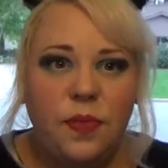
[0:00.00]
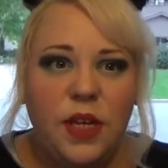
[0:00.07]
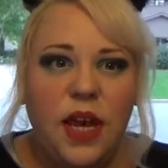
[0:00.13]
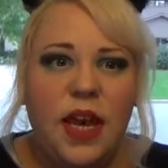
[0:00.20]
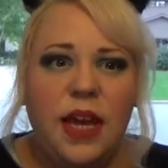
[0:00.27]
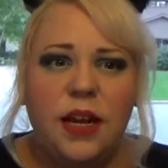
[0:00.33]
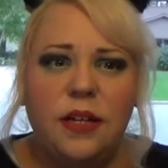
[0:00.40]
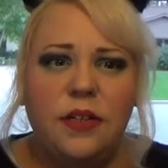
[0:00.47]

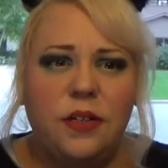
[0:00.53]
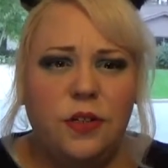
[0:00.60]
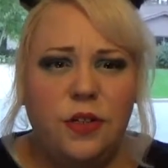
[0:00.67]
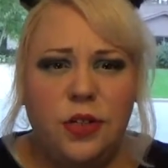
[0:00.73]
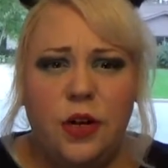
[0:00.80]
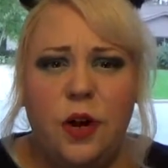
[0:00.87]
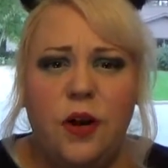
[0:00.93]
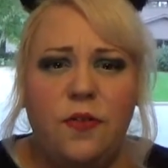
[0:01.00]
And,
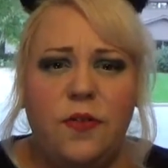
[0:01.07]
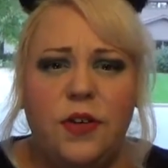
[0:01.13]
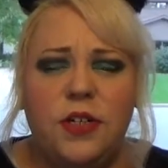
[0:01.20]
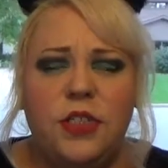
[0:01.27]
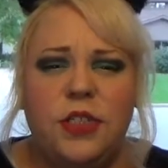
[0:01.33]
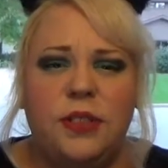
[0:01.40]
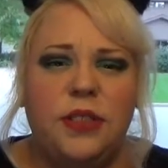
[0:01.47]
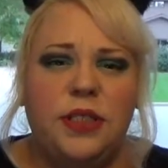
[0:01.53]
at
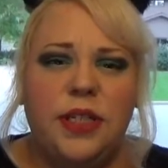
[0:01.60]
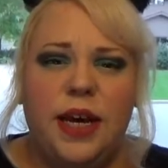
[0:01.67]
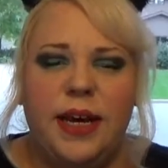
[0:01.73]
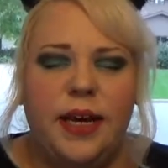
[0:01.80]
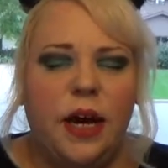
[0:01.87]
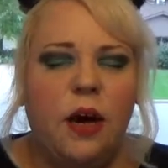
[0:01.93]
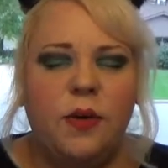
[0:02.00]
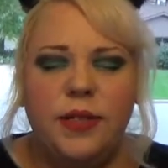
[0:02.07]
first she was
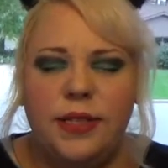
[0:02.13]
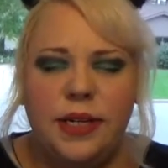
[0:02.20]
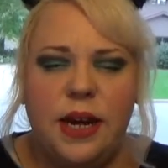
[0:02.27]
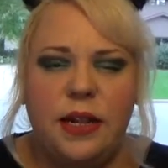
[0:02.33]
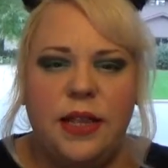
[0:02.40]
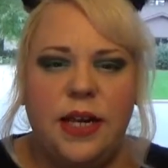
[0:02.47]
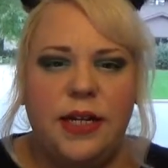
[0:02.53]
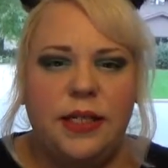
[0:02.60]
like, oh, it's
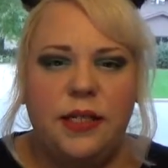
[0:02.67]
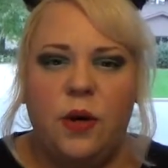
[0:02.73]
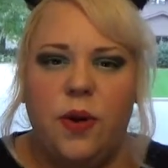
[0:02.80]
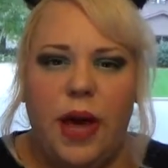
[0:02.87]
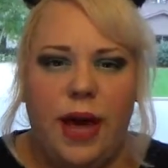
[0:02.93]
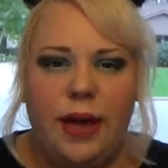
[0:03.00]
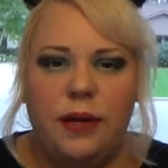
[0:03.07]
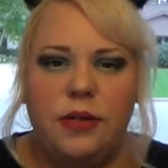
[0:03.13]
nothing, it's
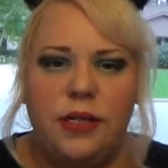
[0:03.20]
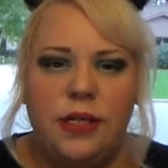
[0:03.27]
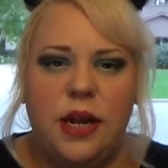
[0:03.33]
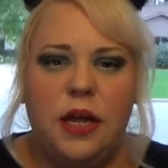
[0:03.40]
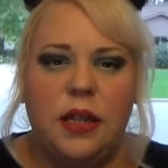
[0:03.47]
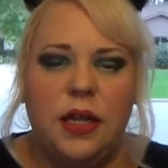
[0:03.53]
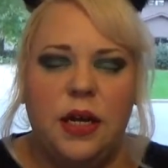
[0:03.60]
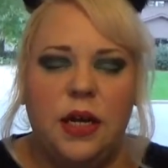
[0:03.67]
okay, it's
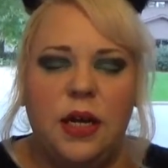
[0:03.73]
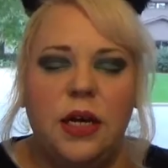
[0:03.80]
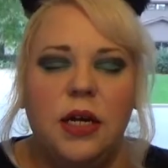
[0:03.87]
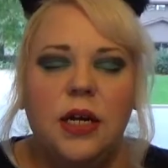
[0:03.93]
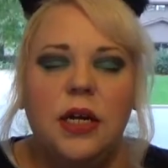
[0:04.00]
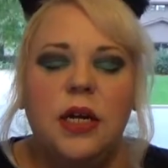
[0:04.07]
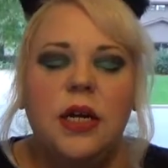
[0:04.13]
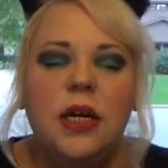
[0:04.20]
nothing.
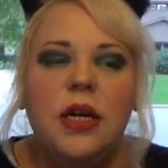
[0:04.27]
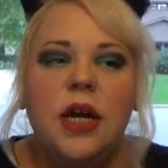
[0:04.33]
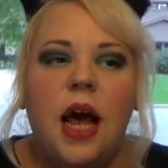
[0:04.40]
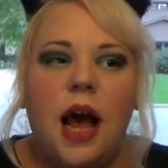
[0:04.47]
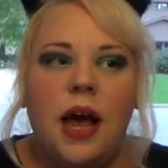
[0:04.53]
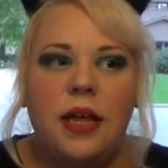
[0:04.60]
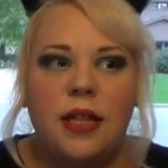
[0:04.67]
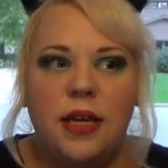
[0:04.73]

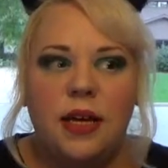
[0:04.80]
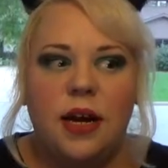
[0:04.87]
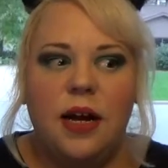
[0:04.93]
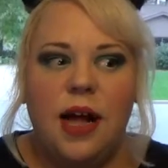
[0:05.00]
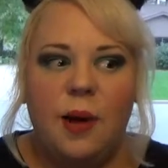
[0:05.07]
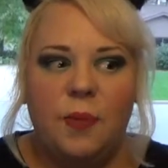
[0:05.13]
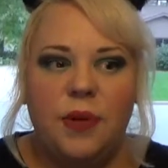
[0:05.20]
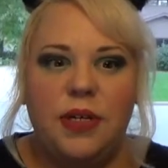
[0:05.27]
And then a
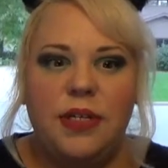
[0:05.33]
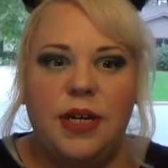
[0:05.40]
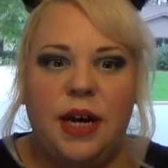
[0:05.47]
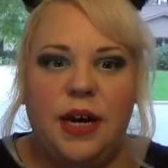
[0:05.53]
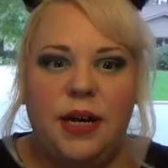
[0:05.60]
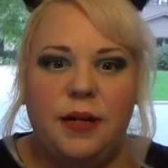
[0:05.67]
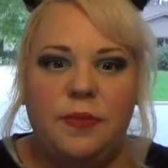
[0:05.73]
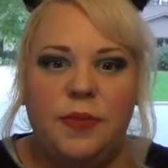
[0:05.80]
couple of
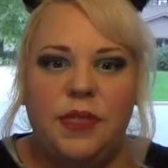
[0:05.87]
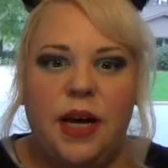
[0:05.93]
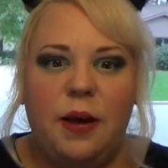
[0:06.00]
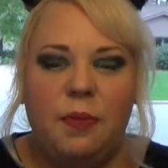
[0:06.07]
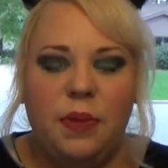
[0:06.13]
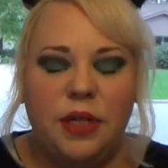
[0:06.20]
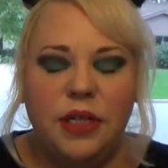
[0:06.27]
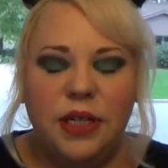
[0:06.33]
times, I
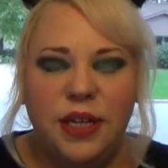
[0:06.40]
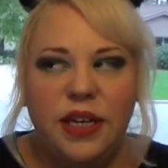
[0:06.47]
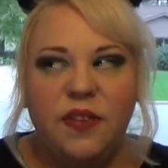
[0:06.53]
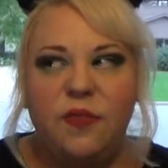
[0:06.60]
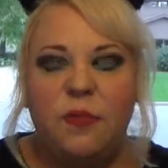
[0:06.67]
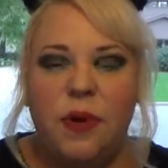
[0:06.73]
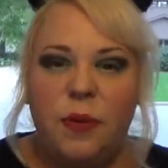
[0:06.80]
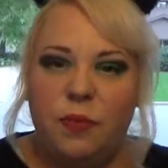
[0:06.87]

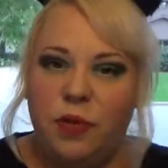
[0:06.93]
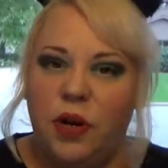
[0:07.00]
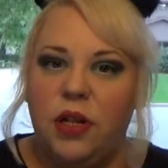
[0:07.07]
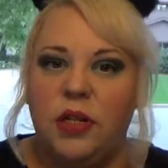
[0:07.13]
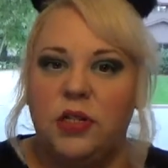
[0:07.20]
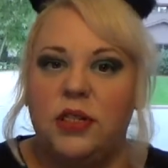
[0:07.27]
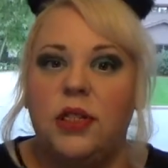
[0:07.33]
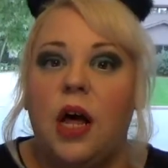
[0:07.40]
believe my
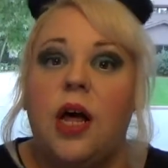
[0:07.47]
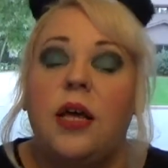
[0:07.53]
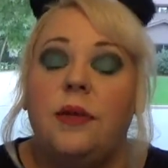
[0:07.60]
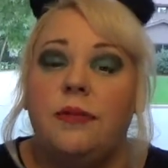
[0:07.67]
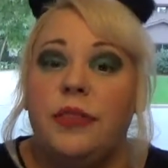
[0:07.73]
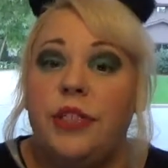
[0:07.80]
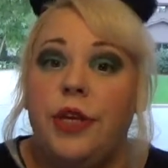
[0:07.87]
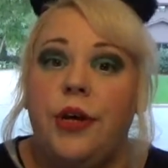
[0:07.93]
brother saw
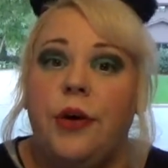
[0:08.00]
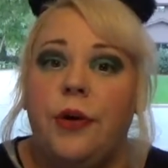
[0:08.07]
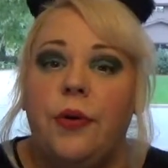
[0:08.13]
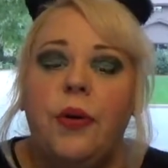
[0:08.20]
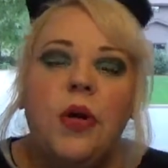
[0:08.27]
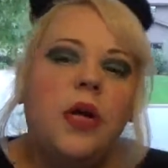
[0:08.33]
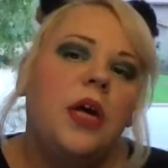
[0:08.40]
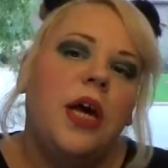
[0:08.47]
him too,
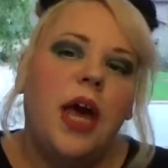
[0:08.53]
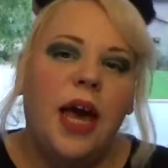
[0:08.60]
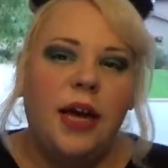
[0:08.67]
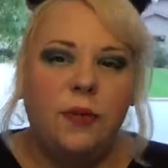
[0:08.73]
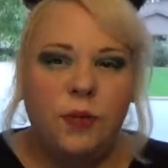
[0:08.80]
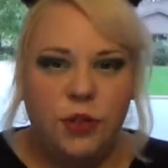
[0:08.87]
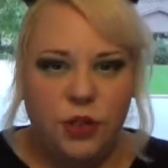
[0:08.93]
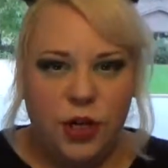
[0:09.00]

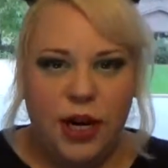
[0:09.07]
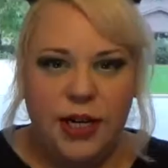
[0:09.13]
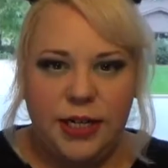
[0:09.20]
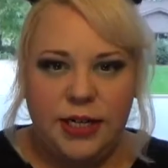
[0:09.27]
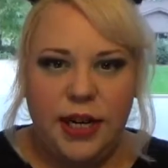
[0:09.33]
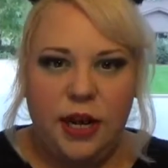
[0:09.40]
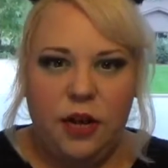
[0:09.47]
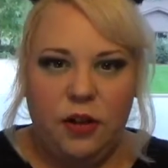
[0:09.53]
and would try to
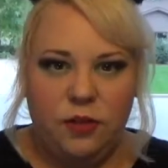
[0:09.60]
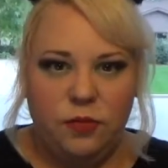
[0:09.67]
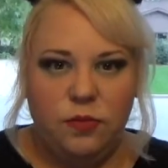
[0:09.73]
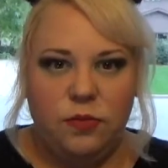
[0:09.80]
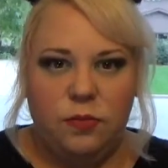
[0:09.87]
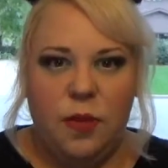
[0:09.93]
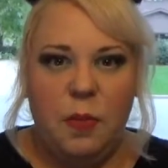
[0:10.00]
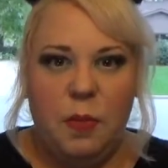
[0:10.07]
tell
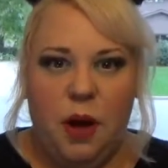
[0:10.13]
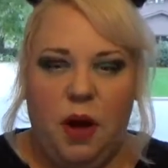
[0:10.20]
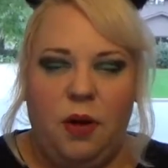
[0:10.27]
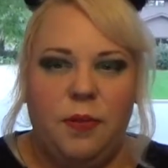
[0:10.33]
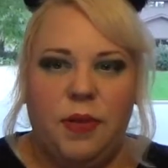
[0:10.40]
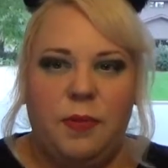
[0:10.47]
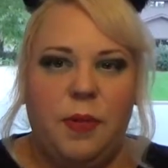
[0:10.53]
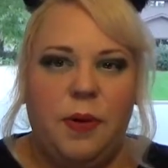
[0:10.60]
my
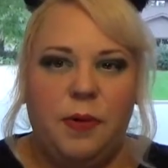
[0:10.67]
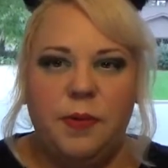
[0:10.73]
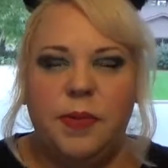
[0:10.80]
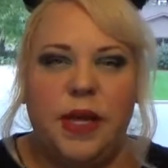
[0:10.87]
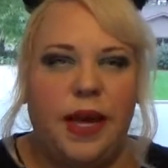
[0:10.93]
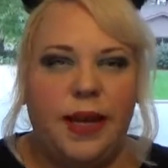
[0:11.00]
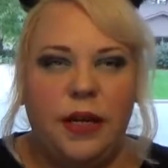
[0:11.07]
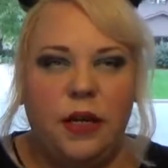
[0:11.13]
mom, and mom's
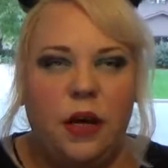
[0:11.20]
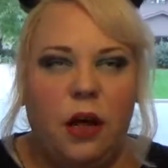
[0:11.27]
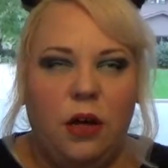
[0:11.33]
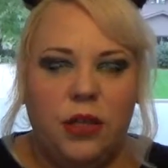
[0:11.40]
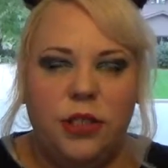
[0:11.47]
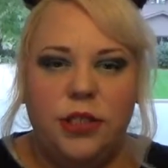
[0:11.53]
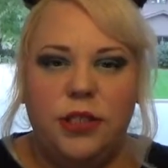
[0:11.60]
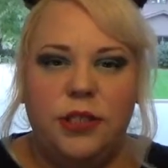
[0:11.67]
like, y'all
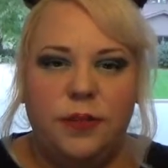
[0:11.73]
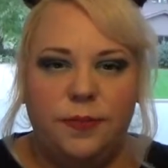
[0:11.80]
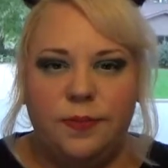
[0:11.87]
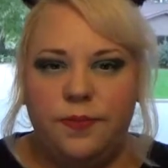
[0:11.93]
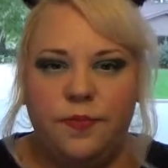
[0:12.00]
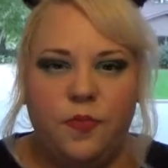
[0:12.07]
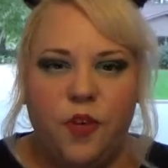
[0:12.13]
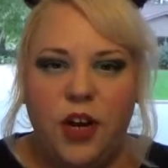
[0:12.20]
are just
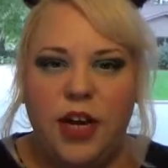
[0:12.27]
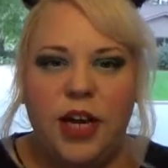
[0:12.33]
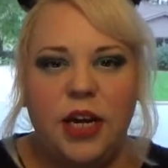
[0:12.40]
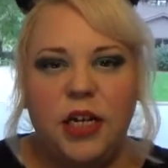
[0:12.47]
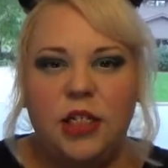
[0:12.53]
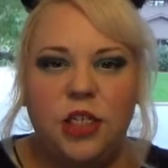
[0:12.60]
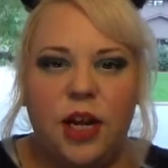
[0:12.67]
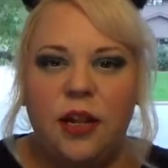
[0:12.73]
freaking
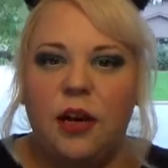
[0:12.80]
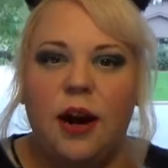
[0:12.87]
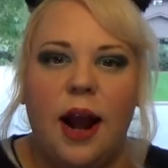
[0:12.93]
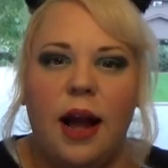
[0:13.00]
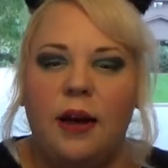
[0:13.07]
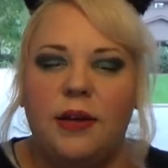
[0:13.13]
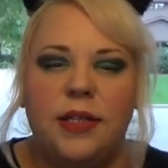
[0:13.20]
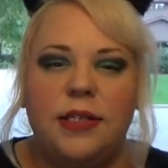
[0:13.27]
each other
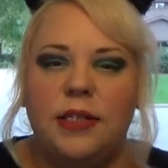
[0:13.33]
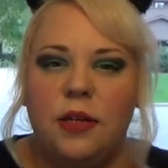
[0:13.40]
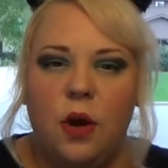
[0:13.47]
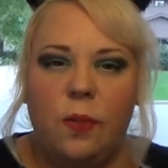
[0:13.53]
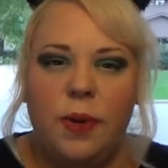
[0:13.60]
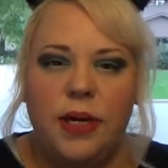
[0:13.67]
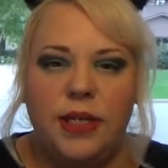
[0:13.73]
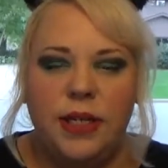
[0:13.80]
out, it's
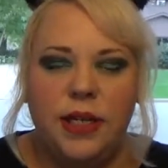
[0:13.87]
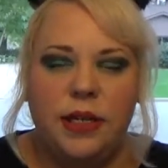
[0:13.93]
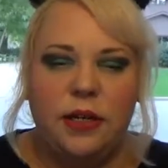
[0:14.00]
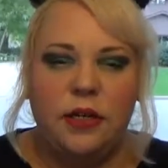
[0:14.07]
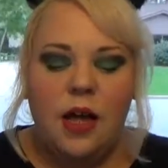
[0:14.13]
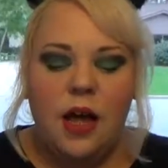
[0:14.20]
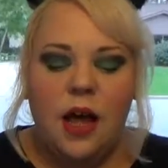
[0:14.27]
no big deal.